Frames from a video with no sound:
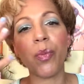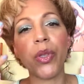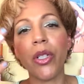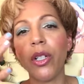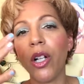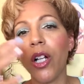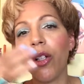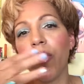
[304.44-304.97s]
put
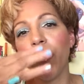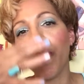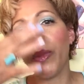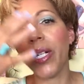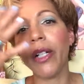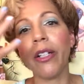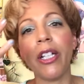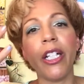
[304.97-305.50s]
it all over
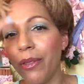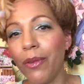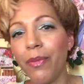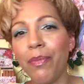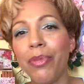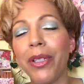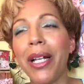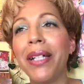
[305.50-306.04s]
my lid,
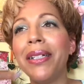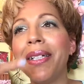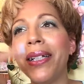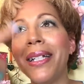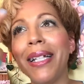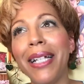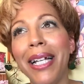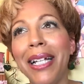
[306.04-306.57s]
blend
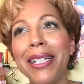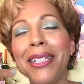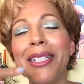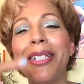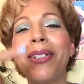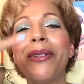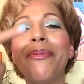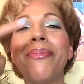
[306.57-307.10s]
it
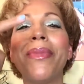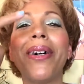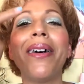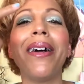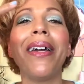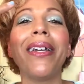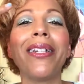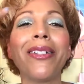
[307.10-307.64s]
into
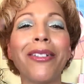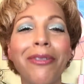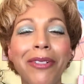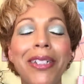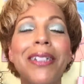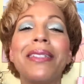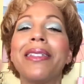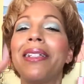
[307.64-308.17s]
my
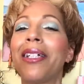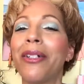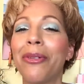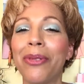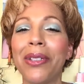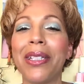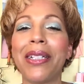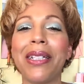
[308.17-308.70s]
crease, and it
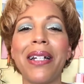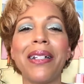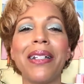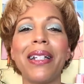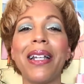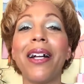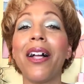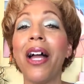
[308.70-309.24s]
was a done
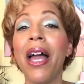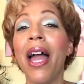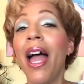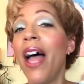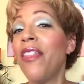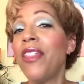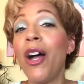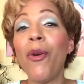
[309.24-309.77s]
deal.
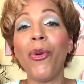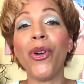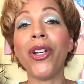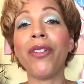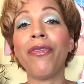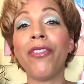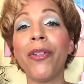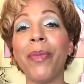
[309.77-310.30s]
And that
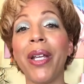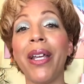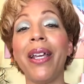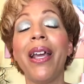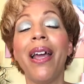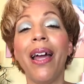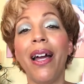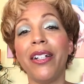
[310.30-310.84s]
worked for
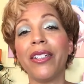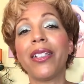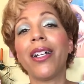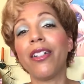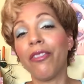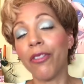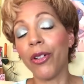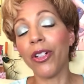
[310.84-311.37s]
me
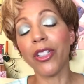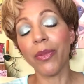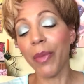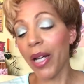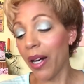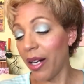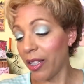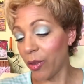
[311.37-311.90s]
until, of course,
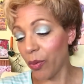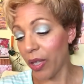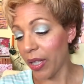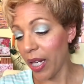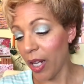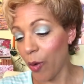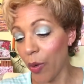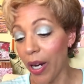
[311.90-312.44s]
my eyes
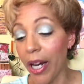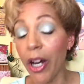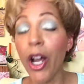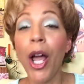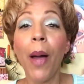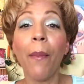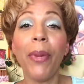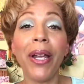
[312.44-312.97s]
went haywire.
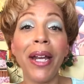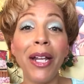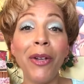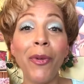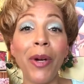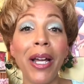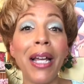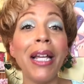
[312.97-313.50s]
But
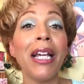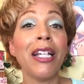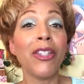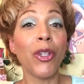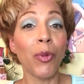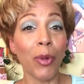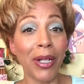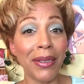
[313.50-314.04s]
anyway,
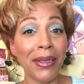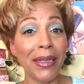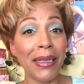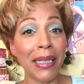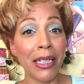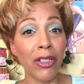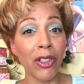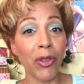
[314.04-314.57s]
the rest
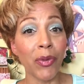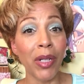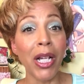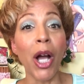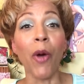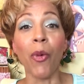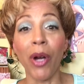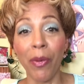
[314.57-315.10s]
is
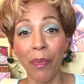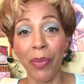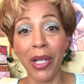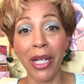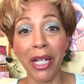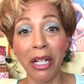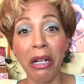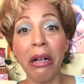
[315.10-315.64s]
history. I went
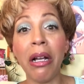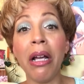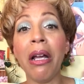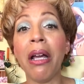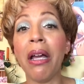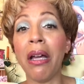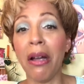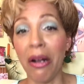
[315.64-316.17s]
big
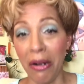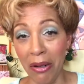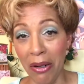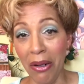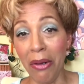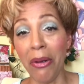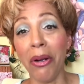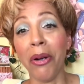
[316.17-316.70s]

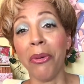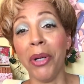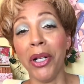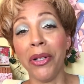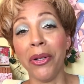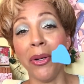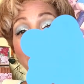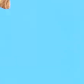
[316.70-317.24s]
or
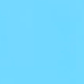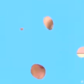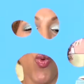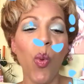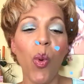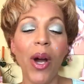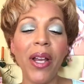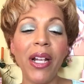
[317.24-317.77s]
went
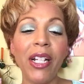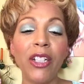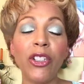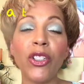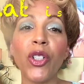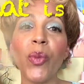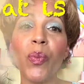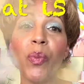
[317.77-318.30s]
home. What is your